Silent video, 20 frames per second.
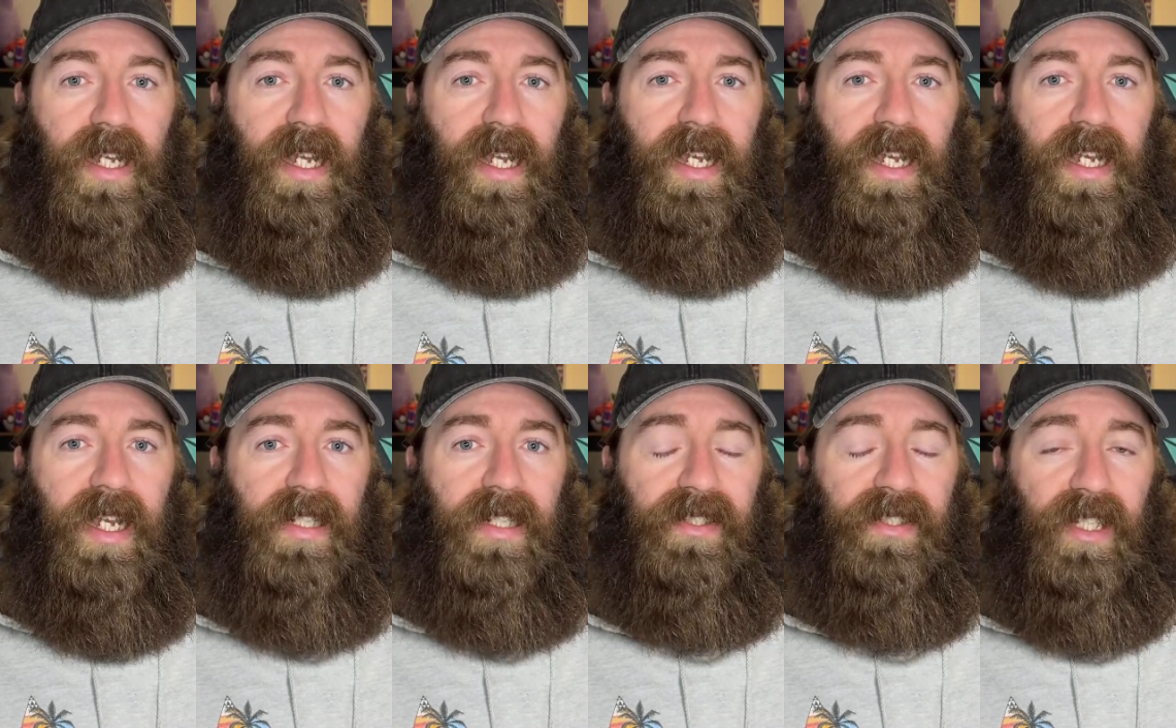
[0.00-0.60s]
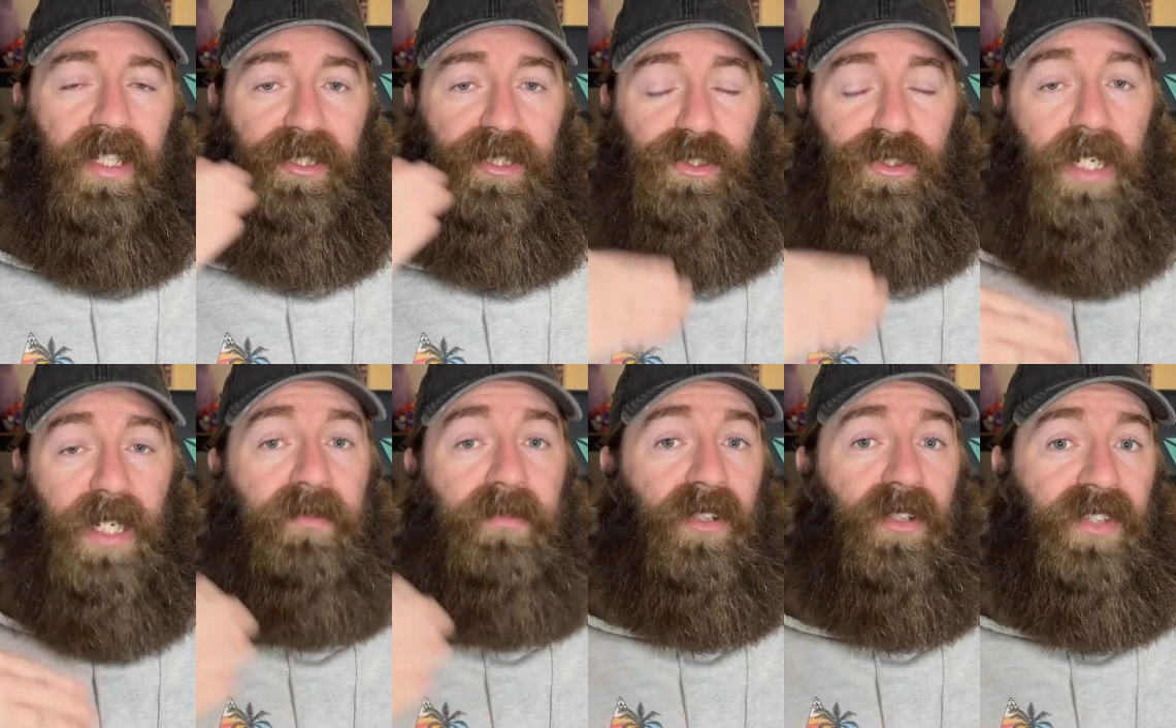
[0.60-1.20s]
and I
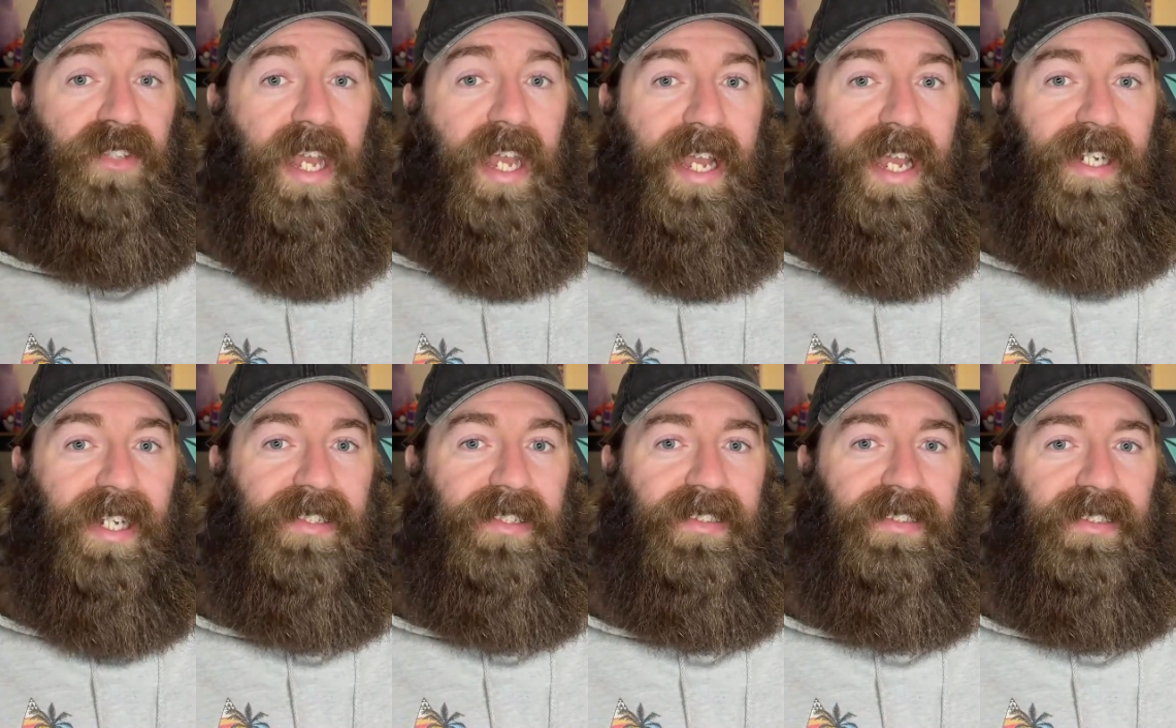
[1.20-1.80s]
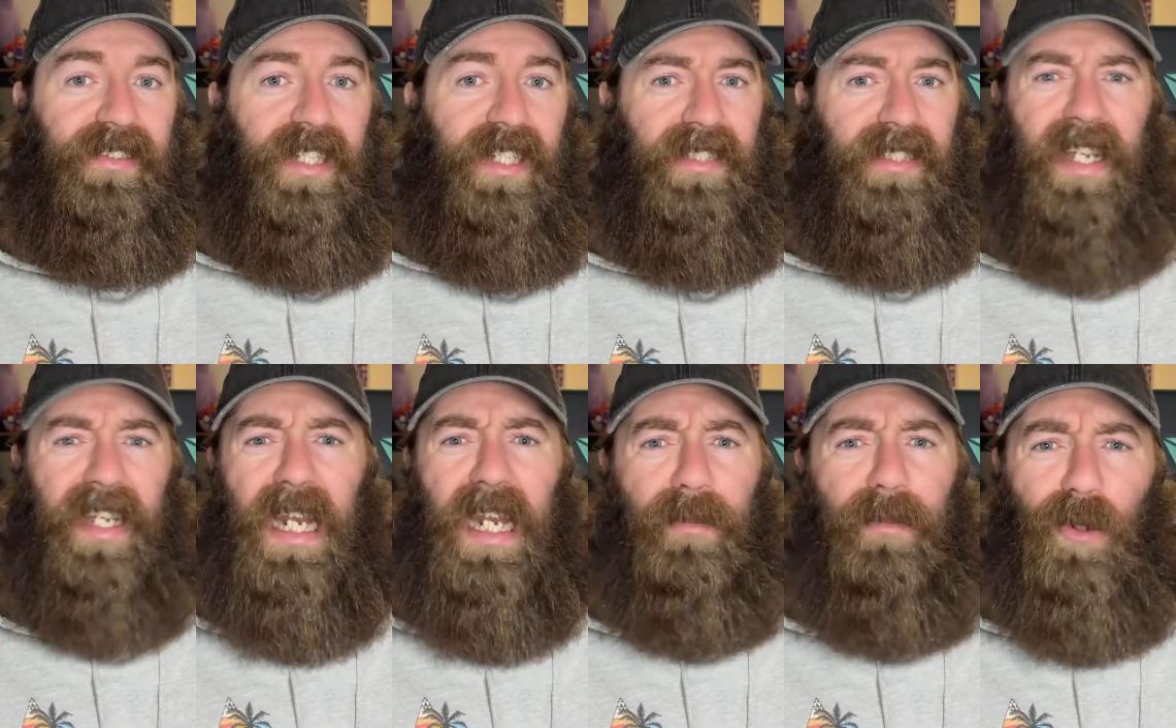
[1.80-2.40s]
streamed onto X. A
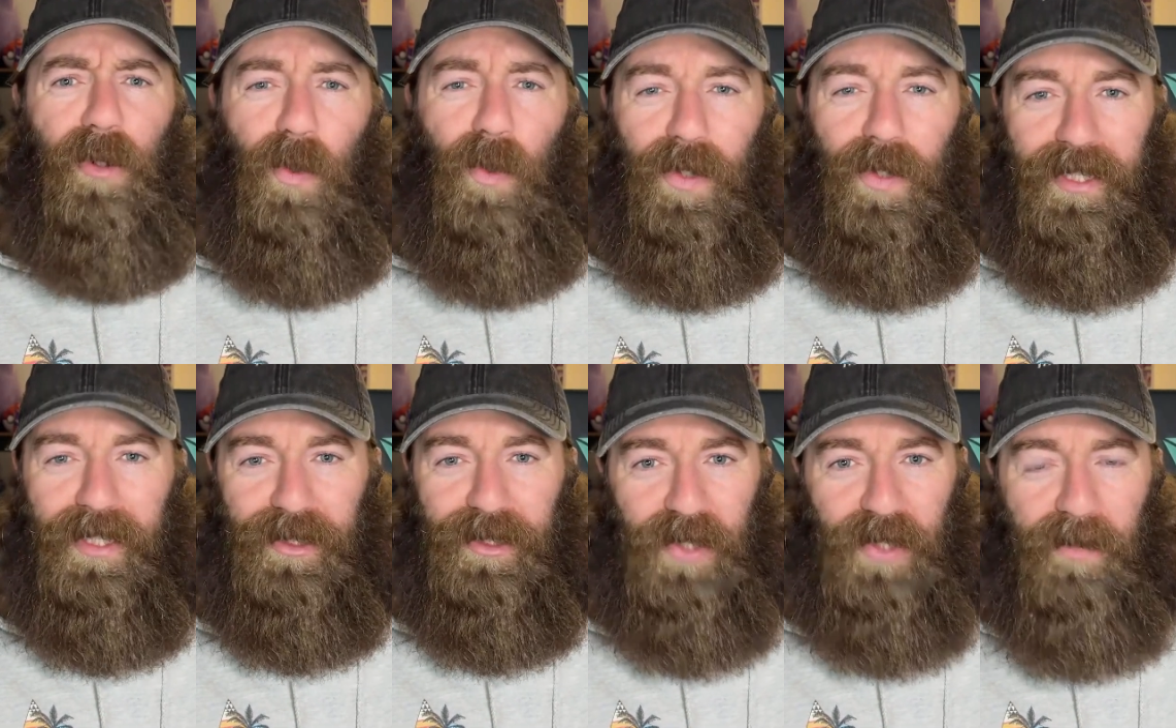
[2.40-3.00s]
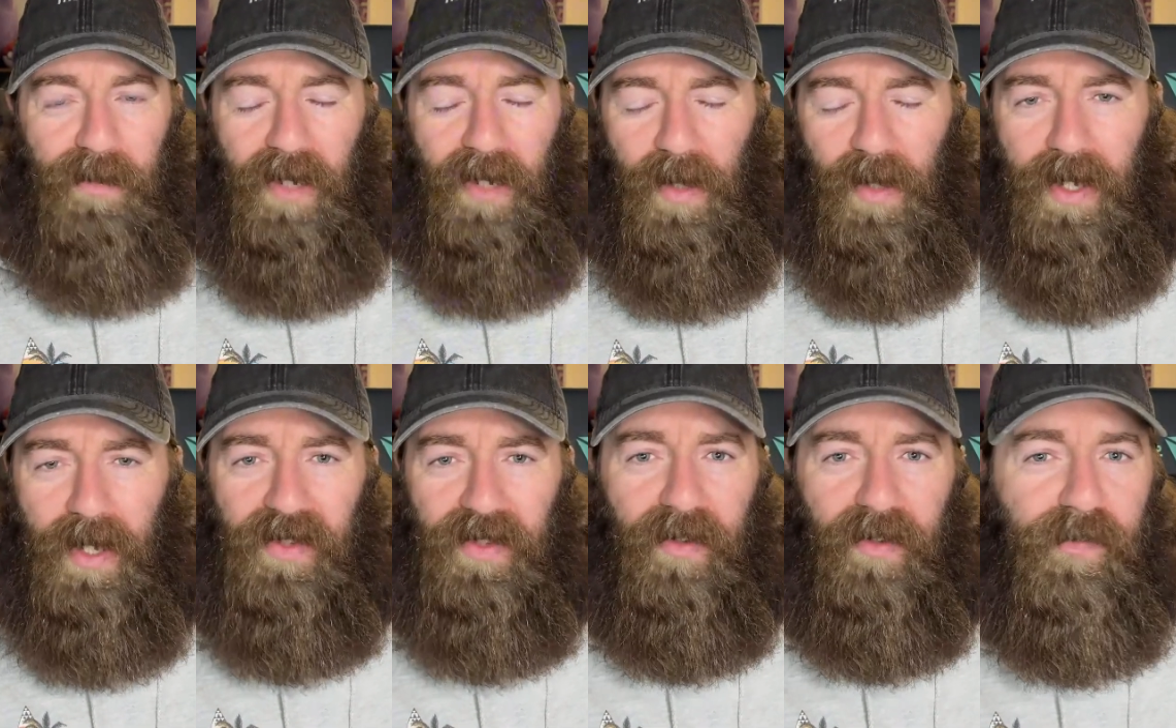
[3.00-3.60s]
terrible quality stream, by the
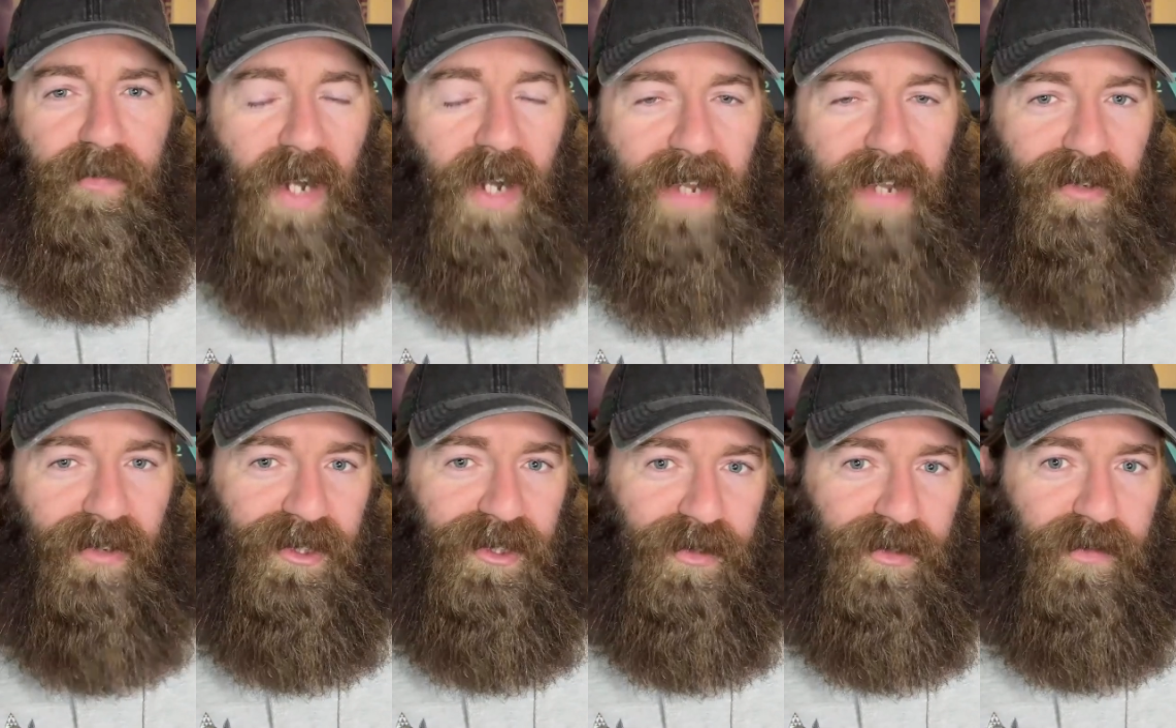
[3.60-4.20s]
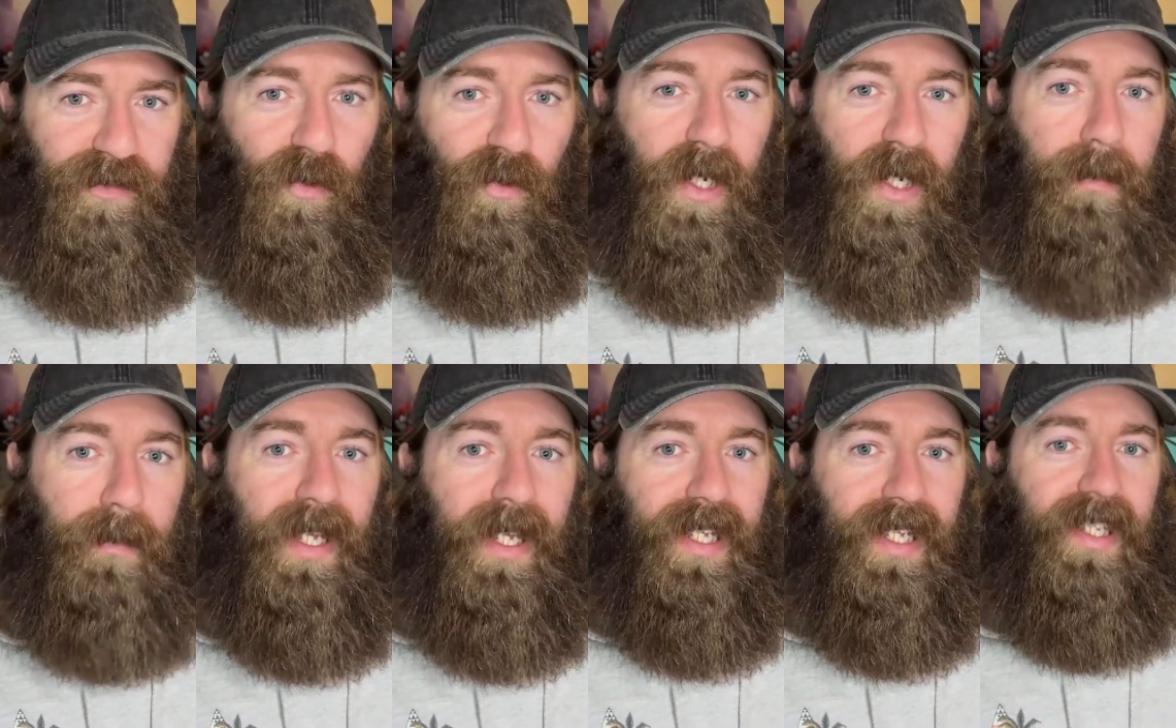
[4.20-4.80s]
way. It was like
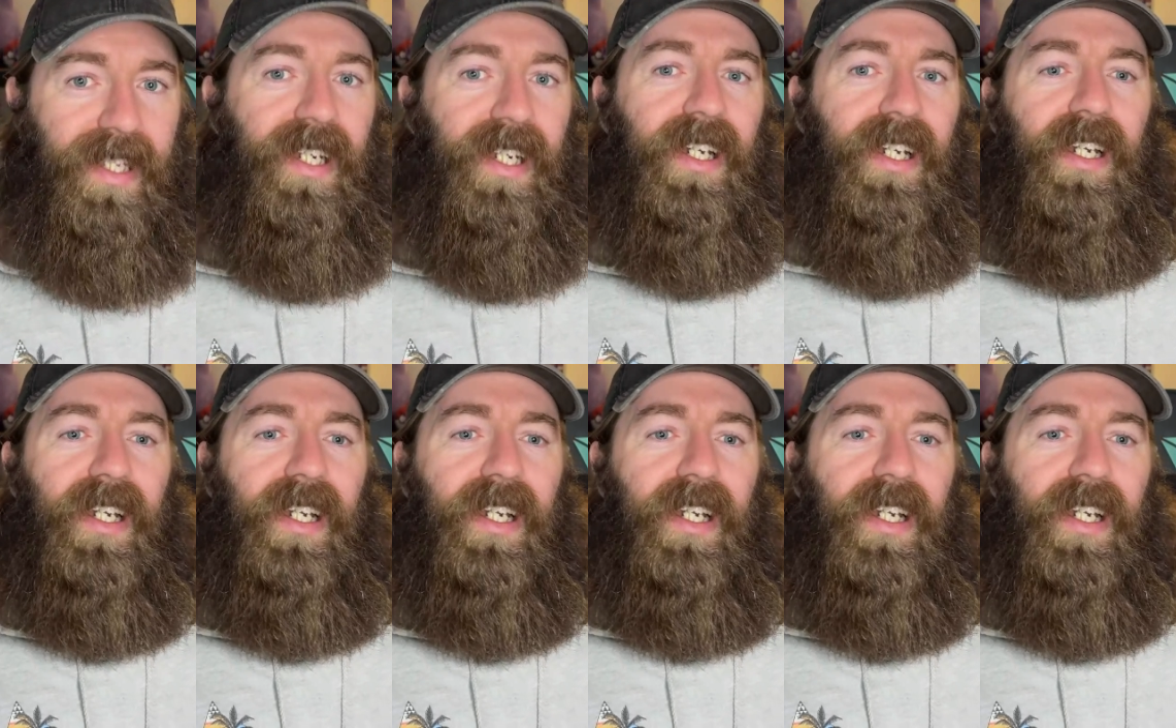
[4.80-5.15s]
540p.